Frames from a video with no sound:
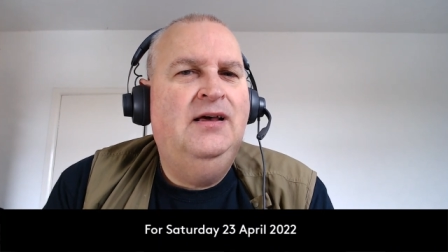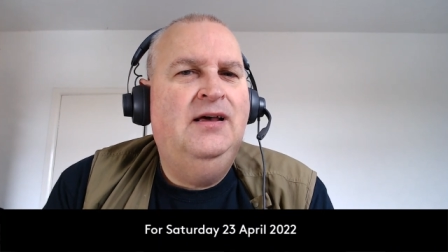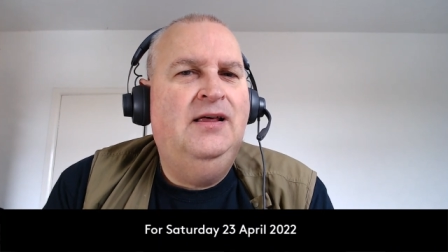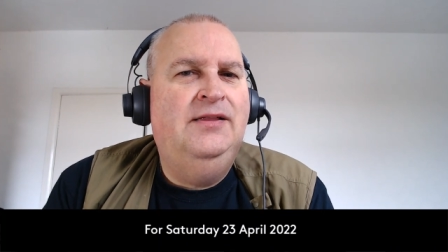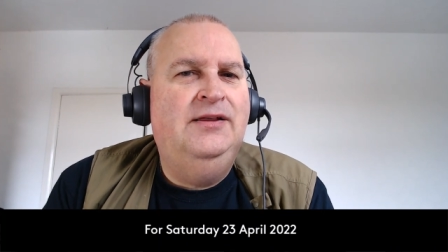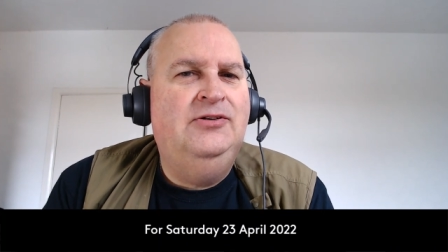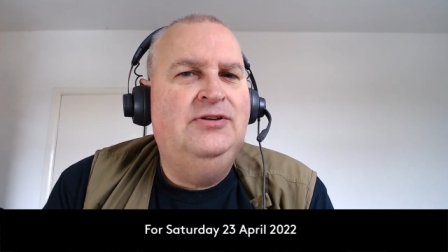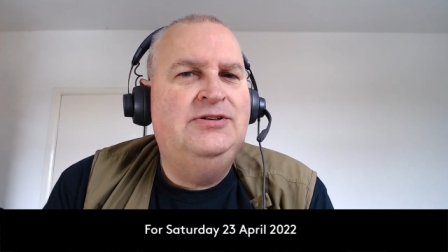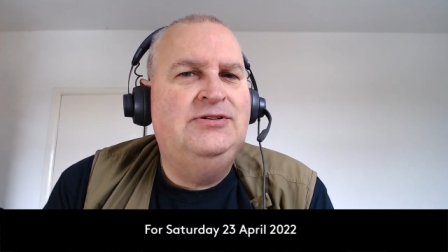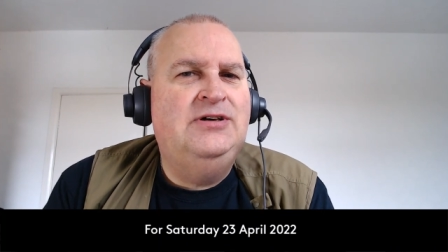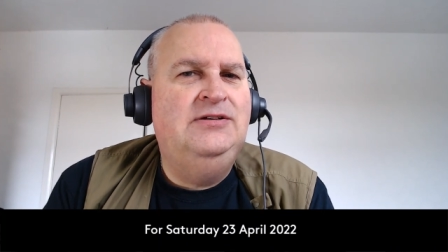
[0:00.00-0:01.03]
are they on the
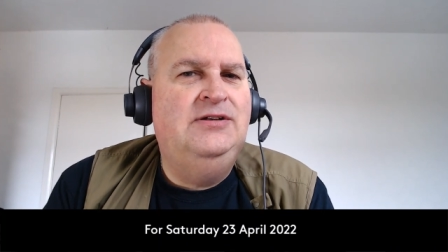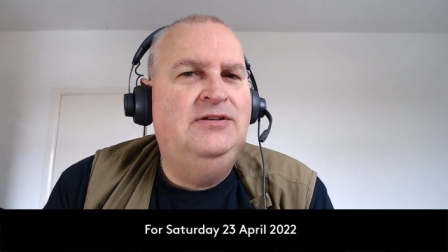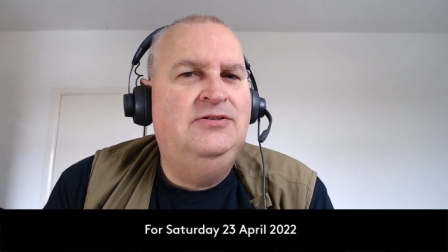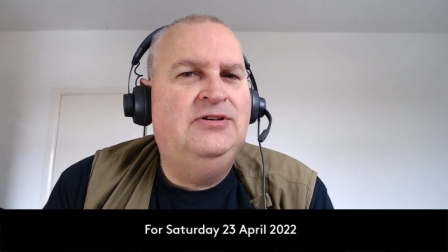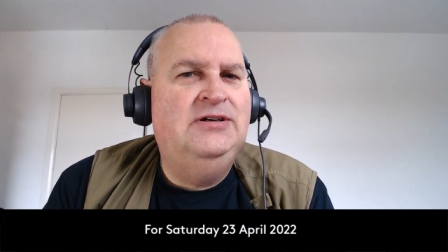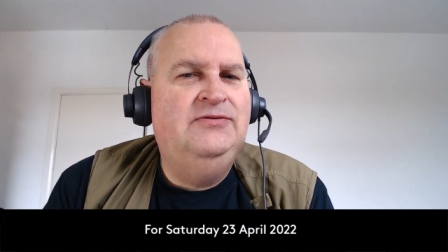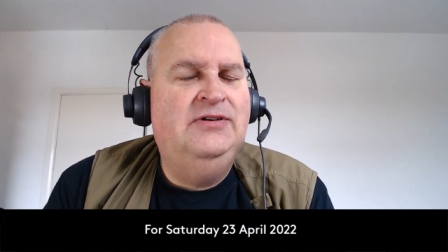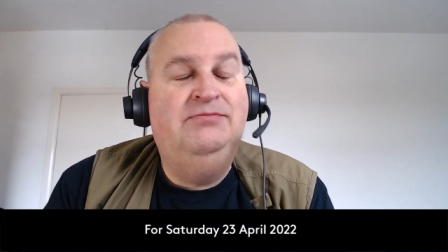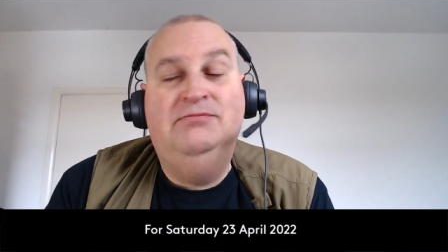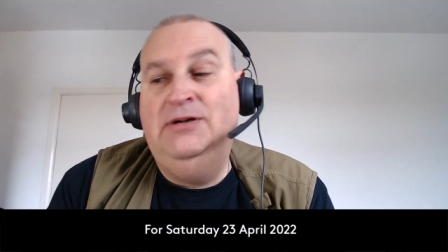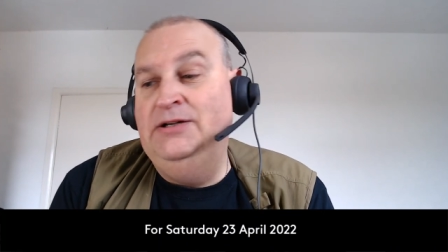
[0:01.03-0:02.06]
side of the driver?
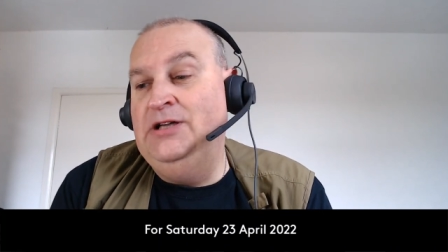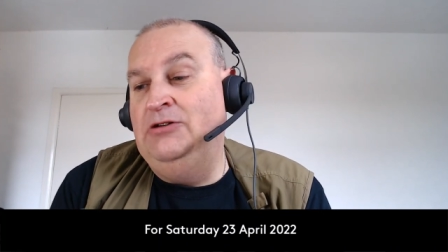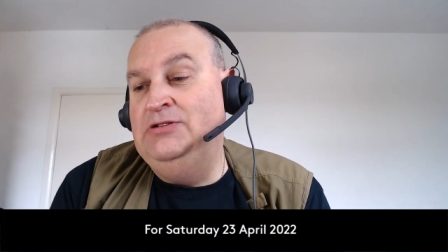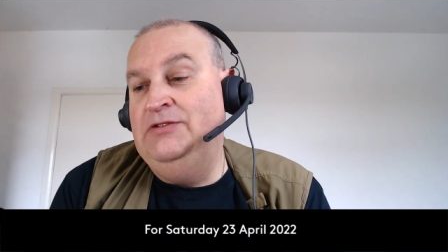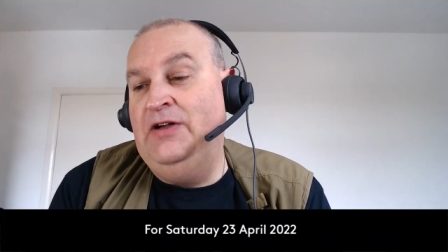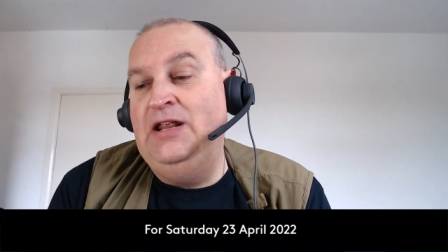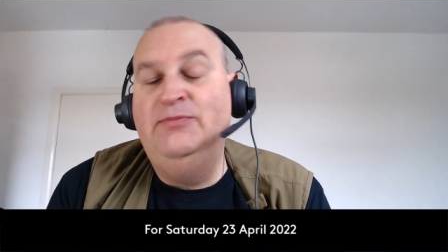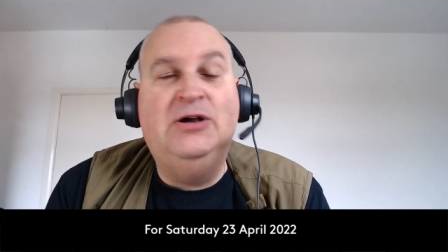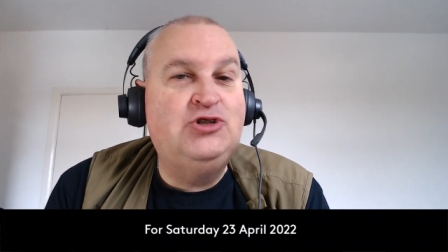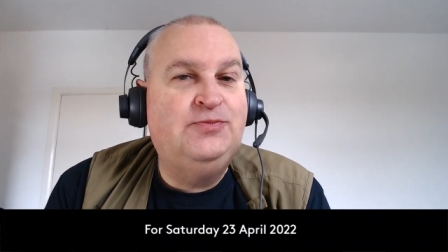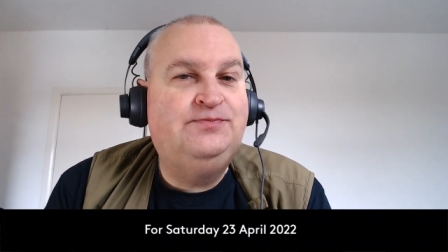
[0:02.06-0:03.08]
I doubt it very
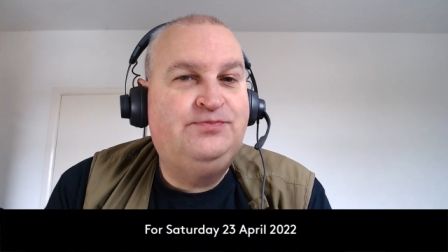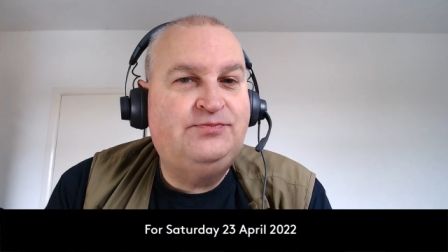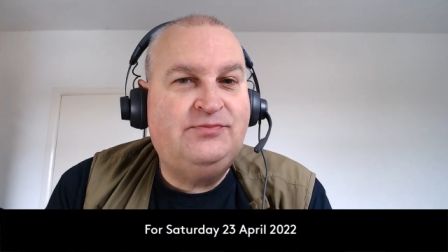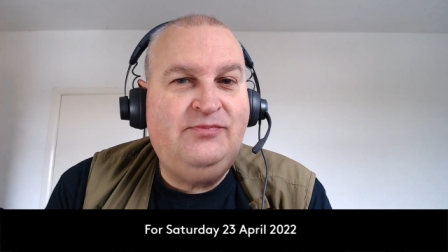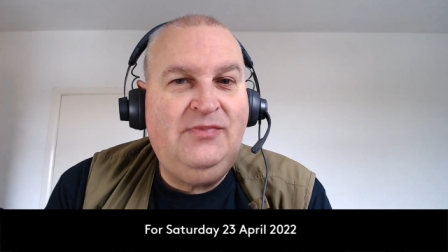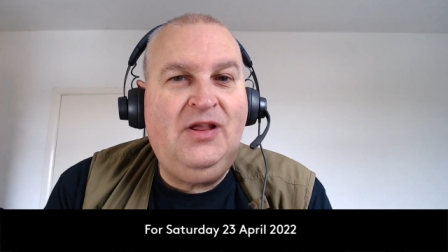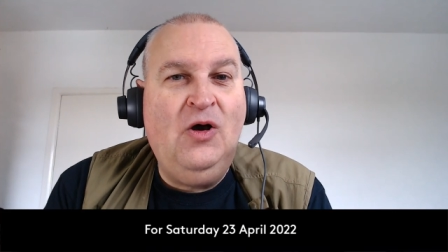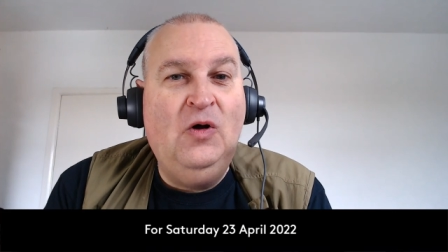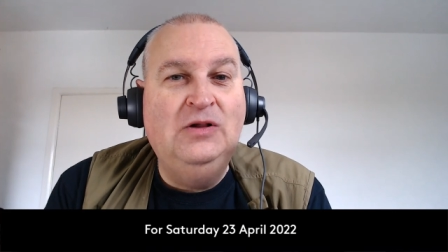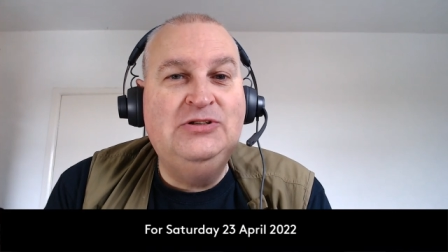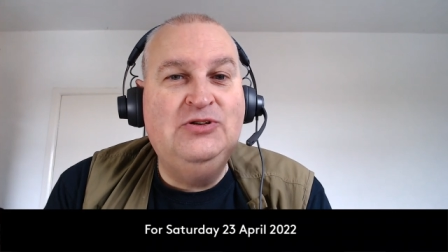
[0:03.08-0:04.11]
much.
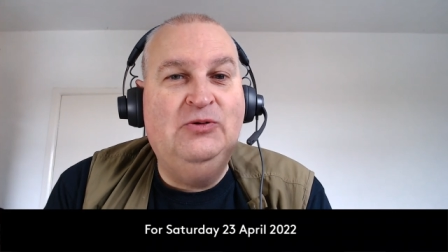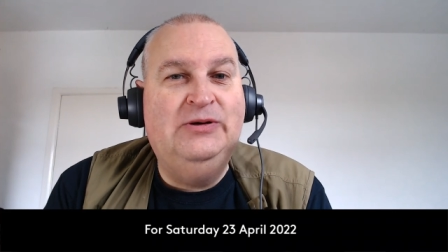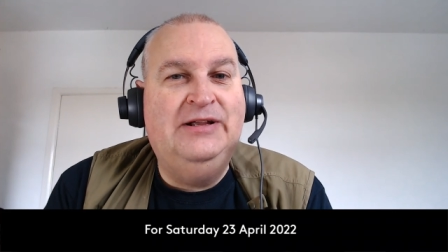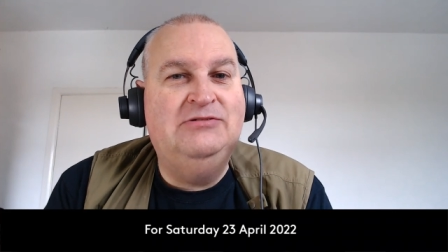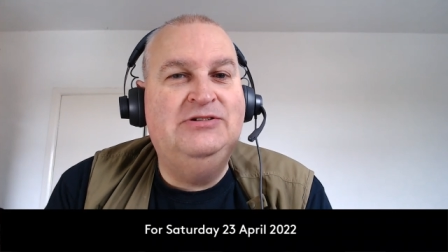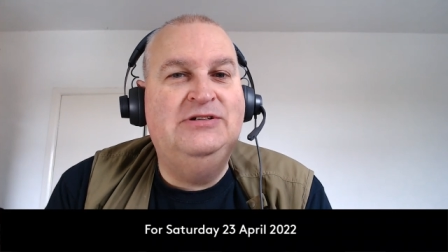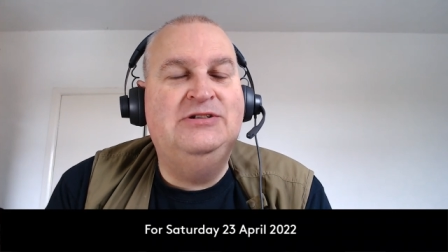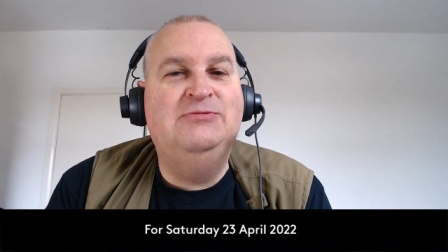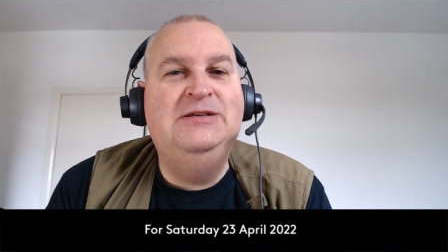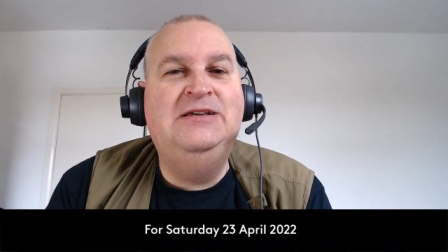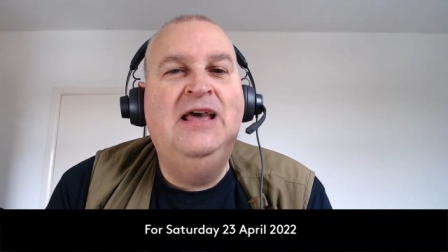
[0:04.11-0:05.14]
Also announced this
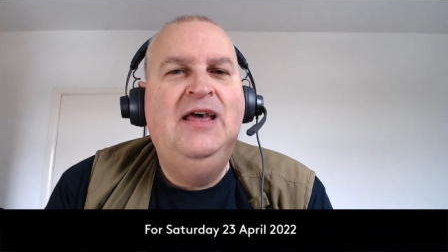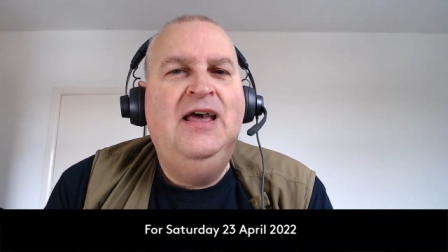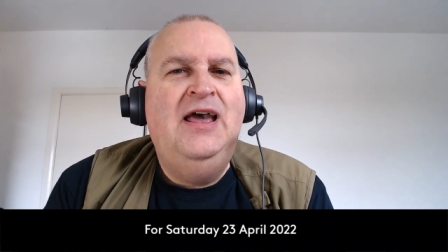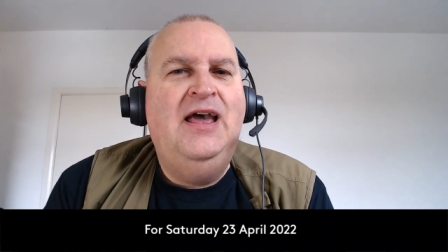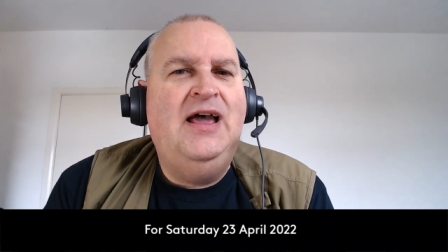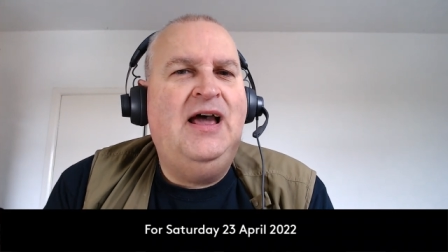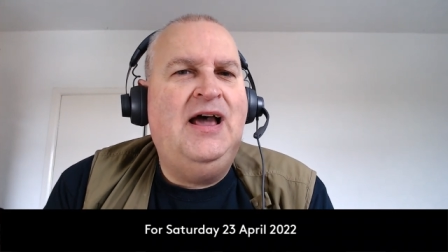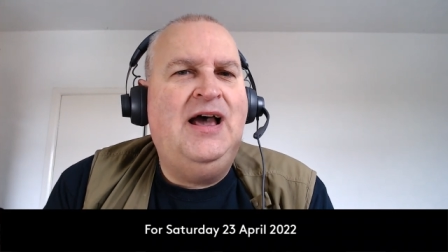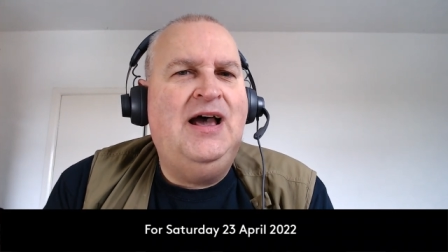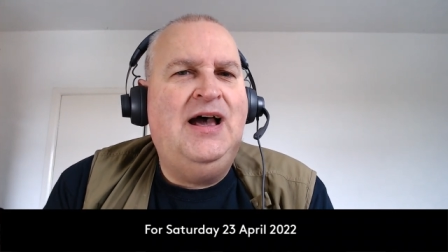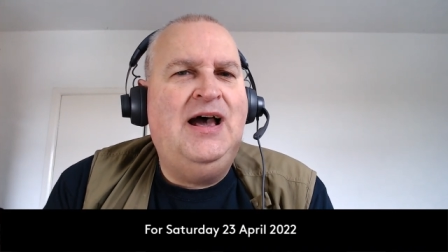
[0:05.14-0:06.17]
week,
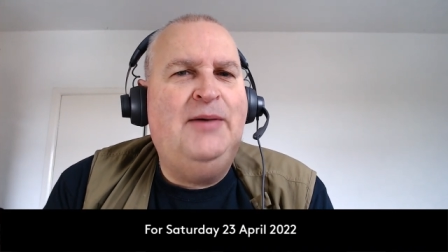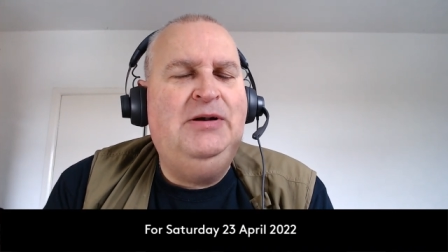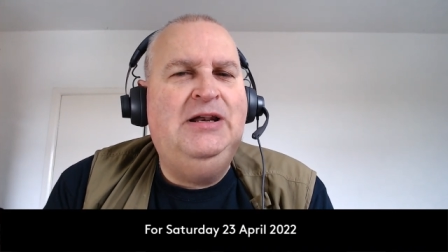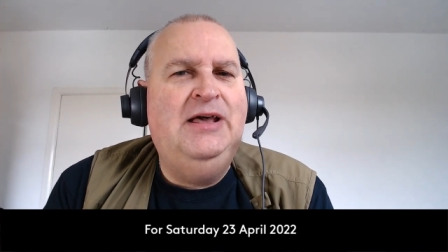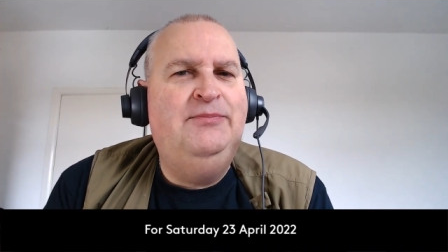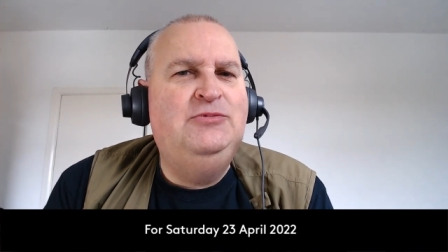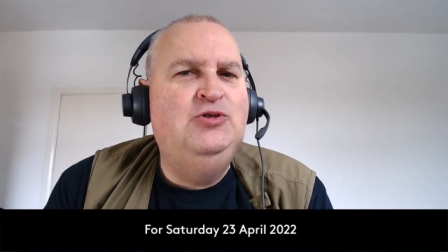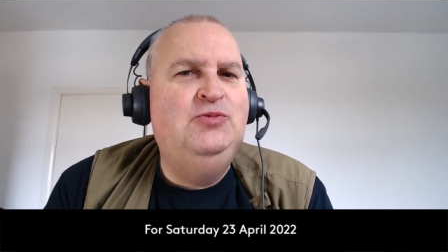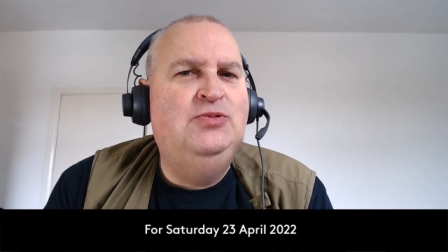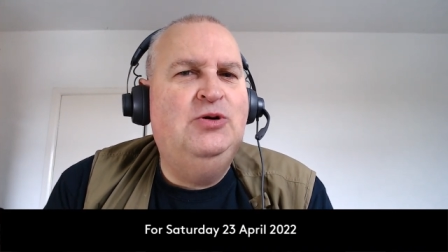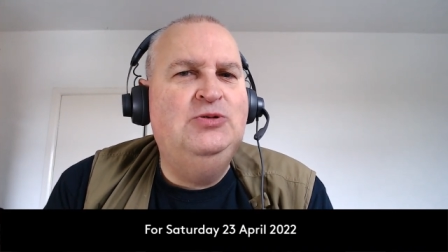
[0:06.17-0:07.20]
Apple M2
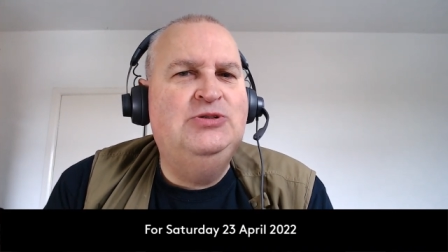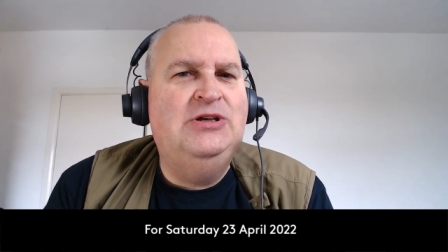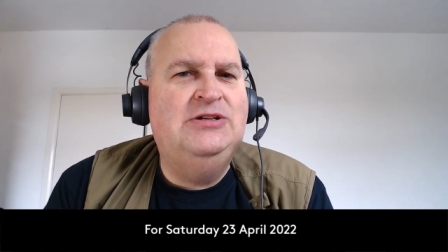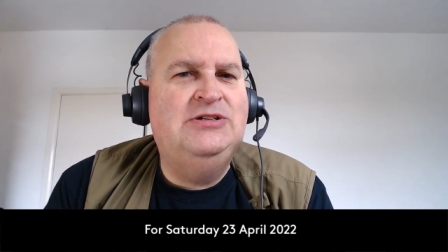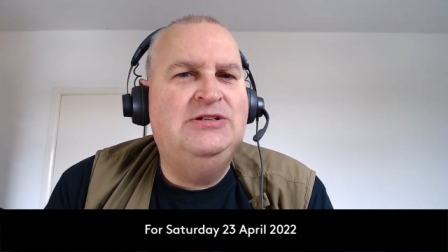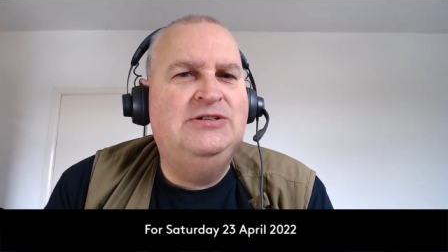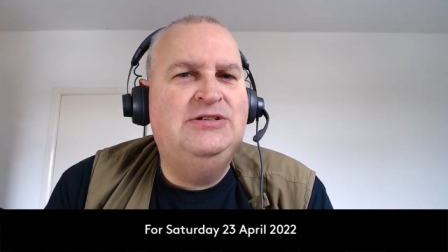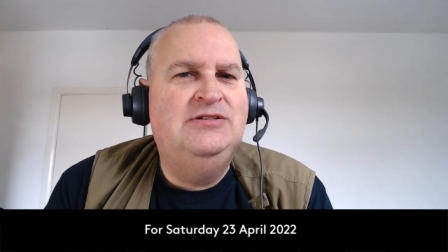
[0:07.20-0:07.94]
processors